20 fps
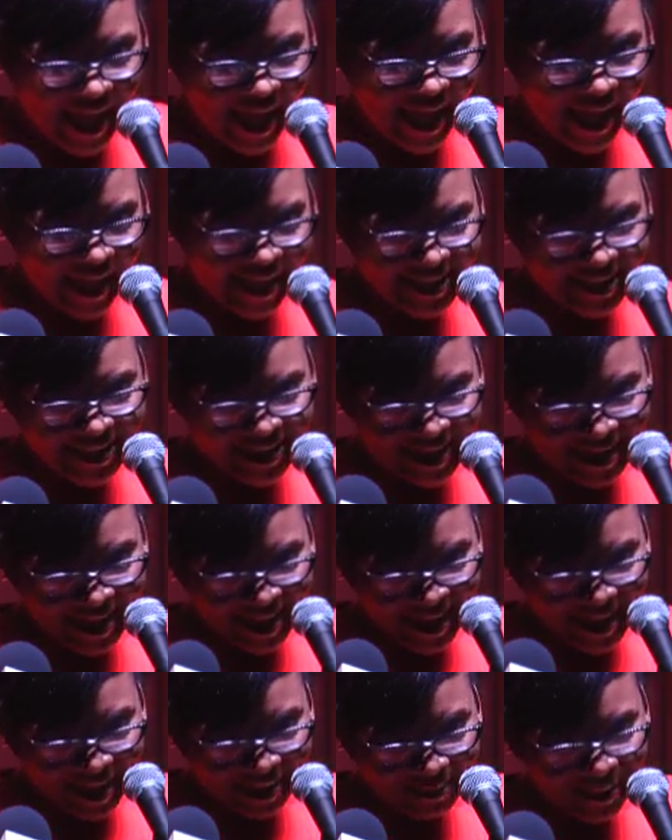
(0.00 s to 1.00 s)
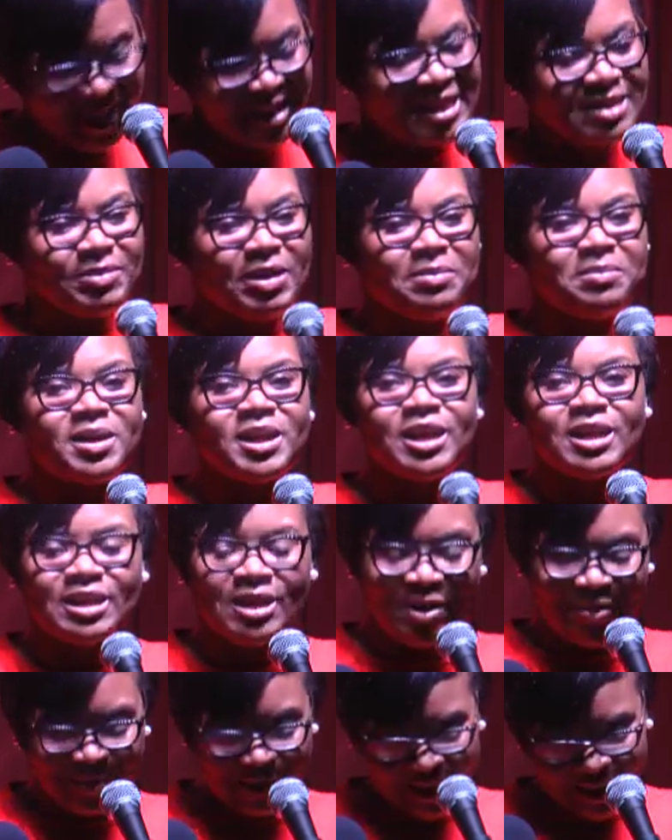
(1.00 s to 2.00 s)
And I went to my mother's
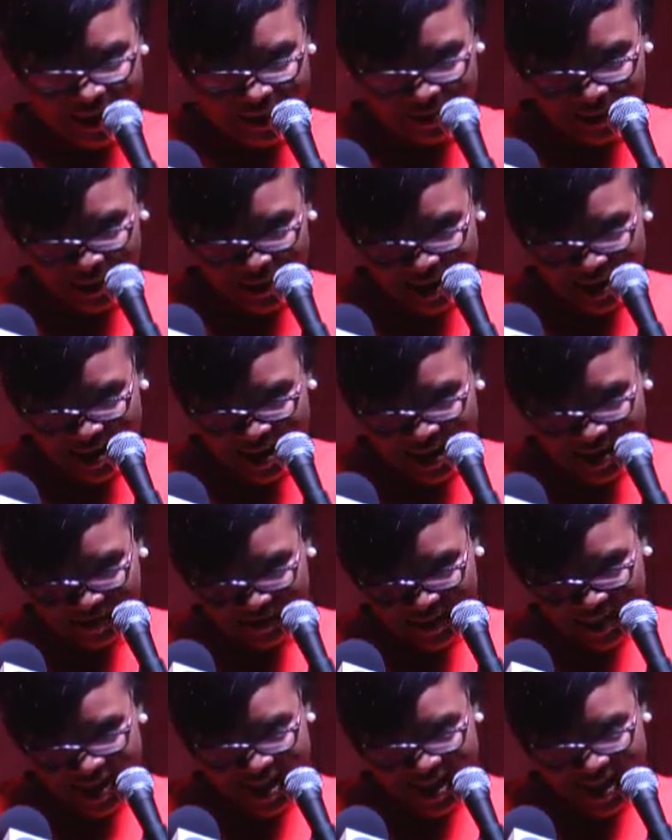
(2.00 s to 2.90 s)
house this morning after